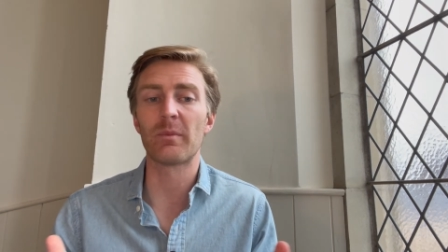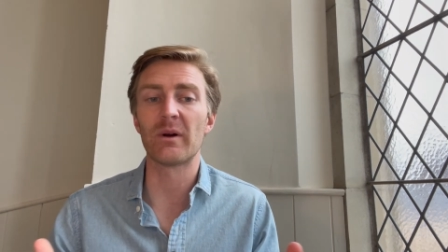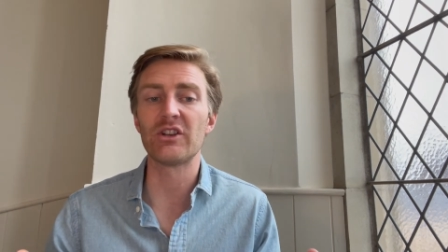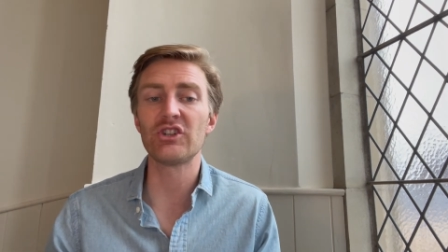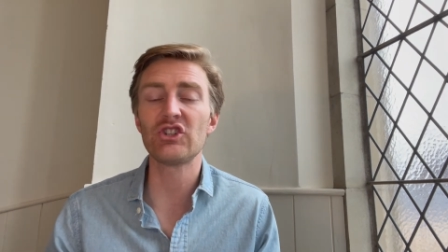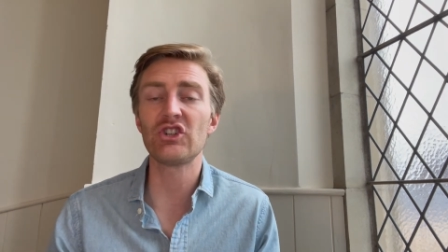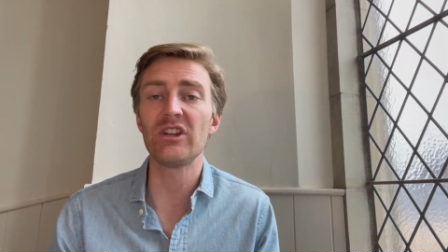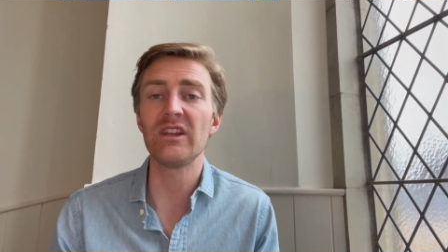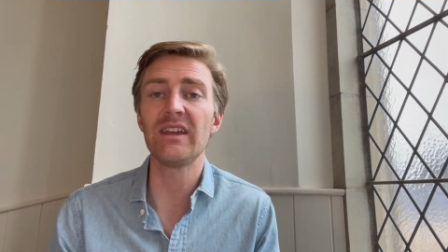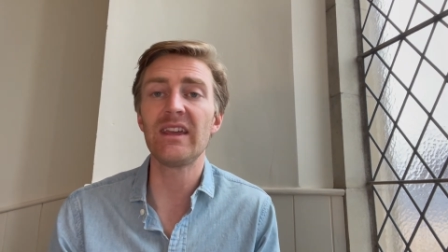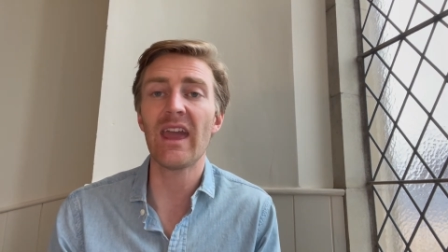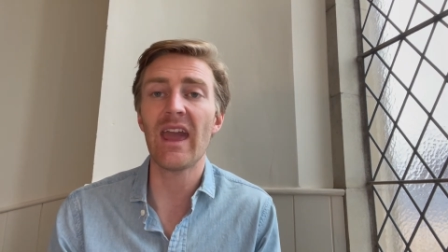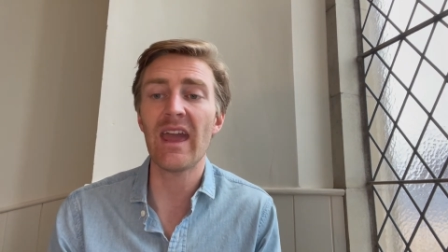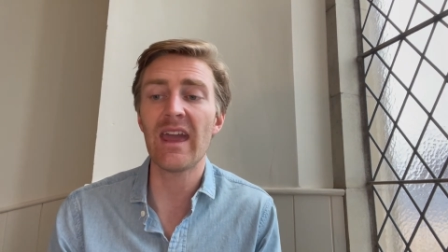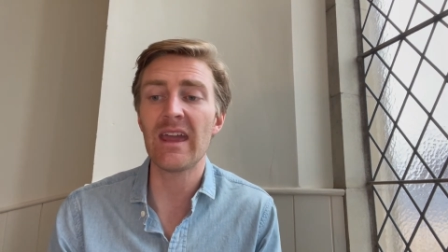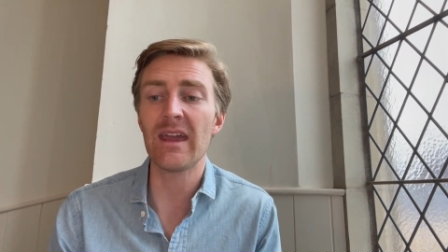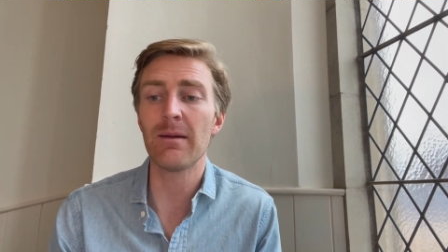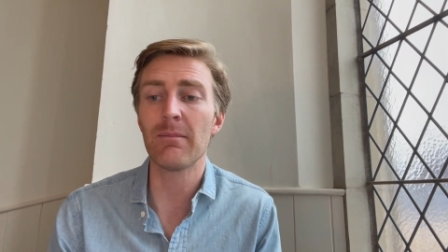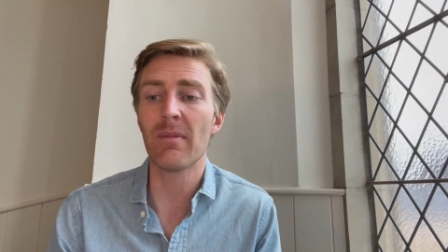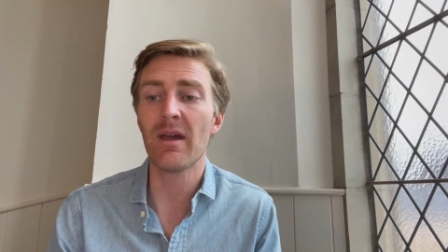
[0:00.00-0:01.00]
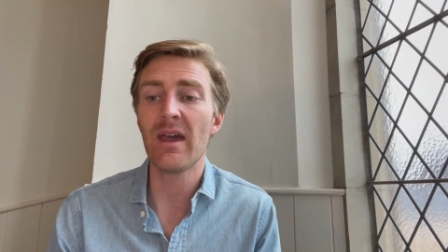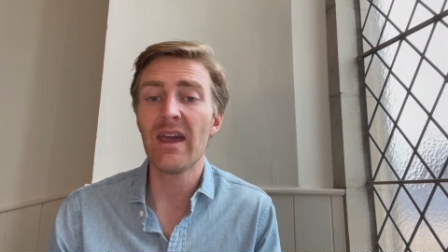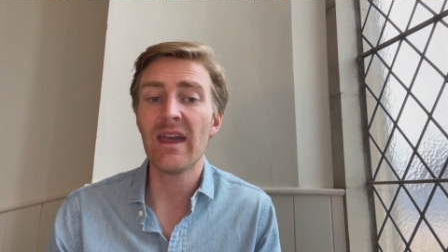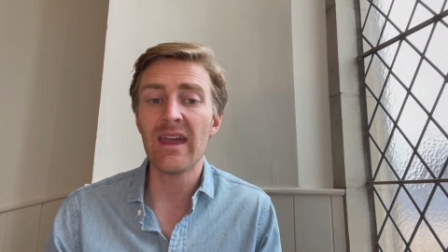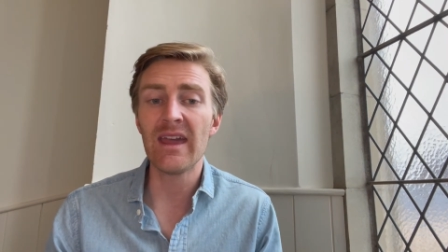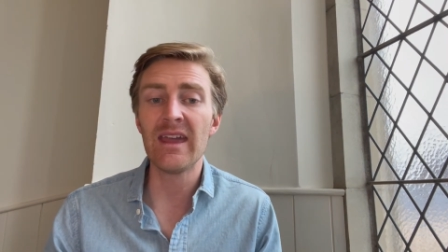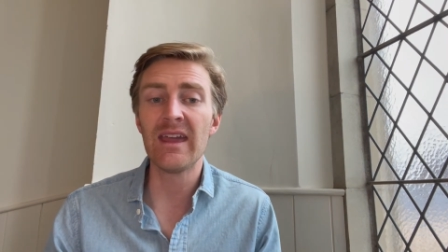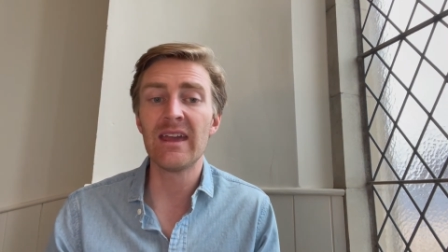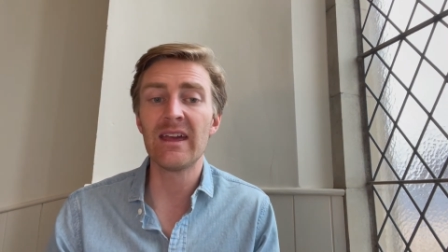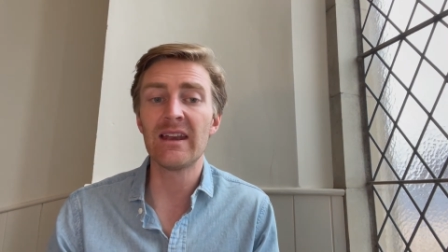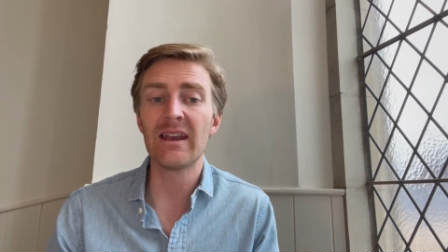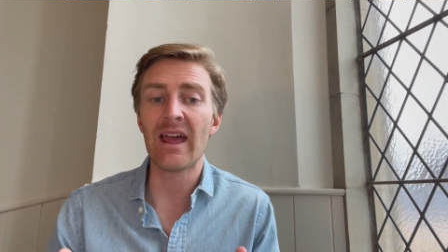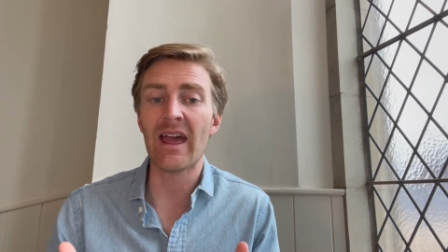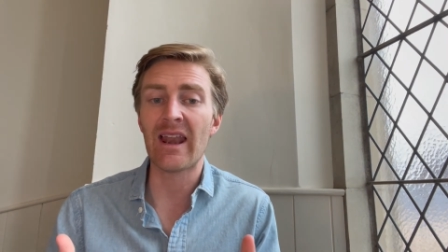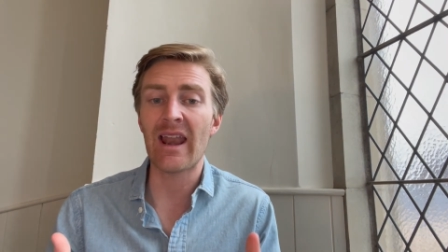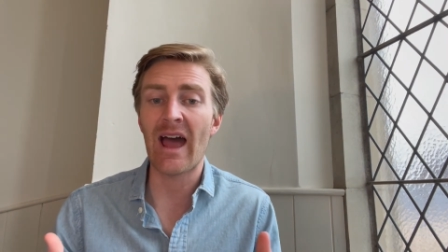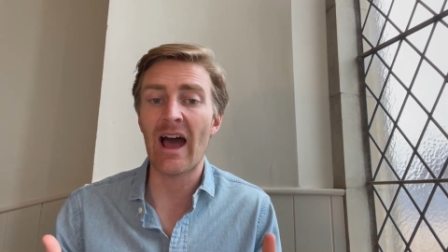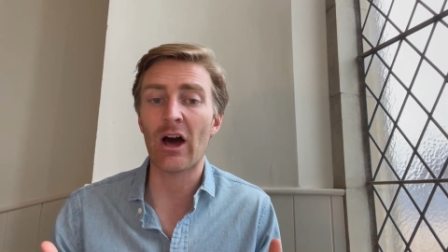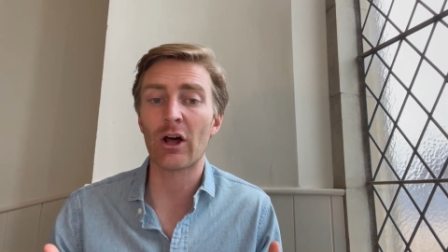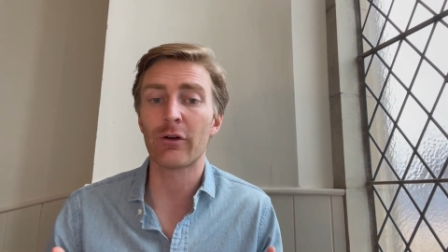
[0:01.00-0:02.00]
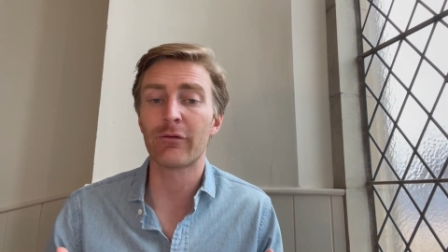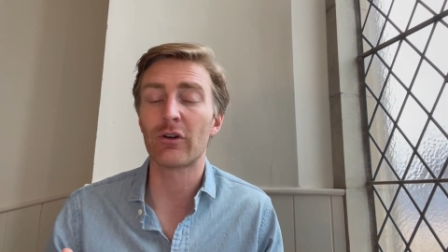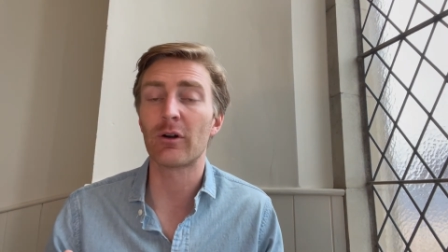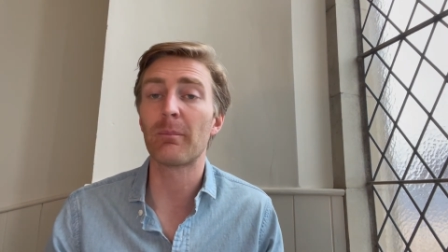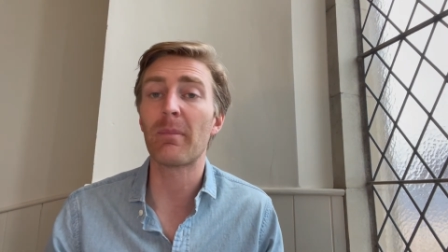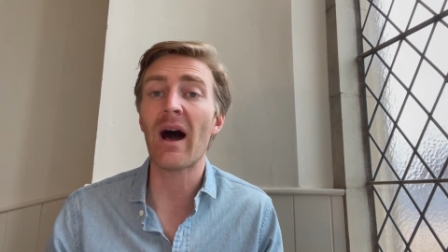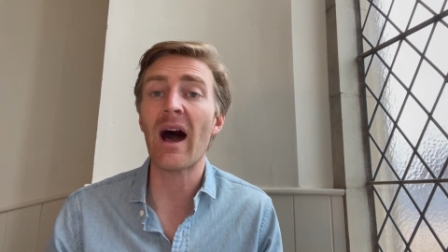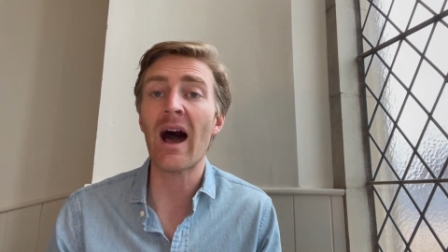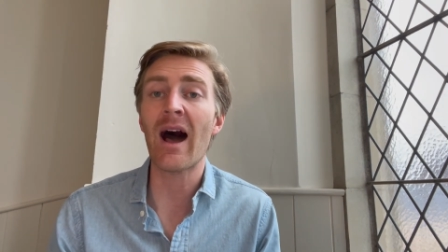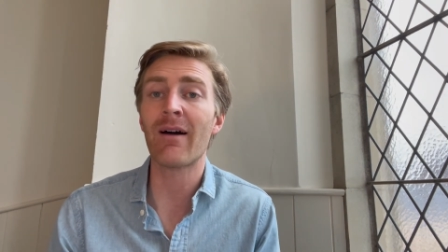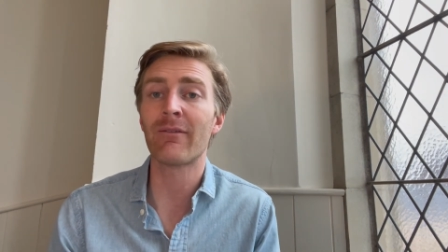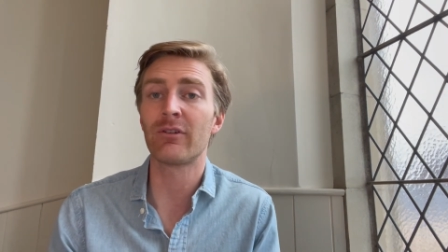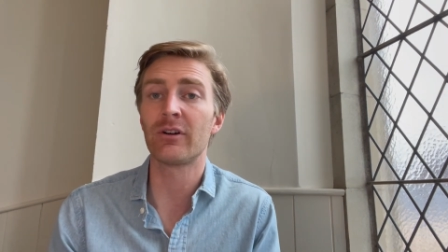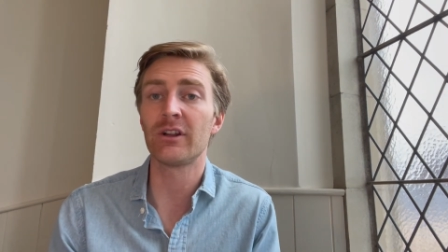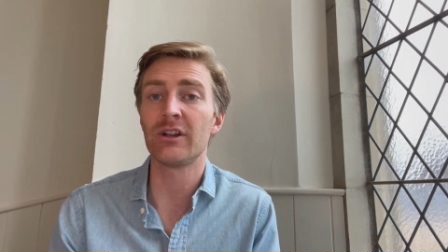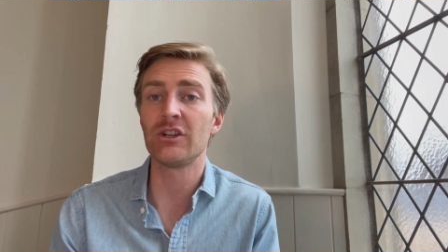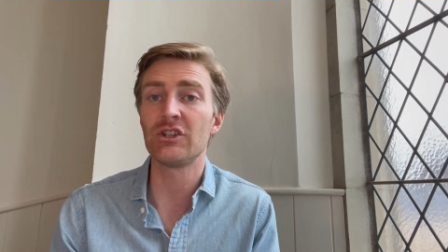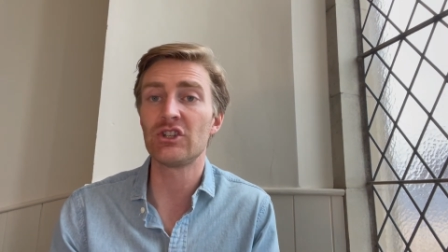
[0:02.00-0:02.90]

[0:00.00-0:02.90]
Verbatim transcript: but she came in and out of her poverty.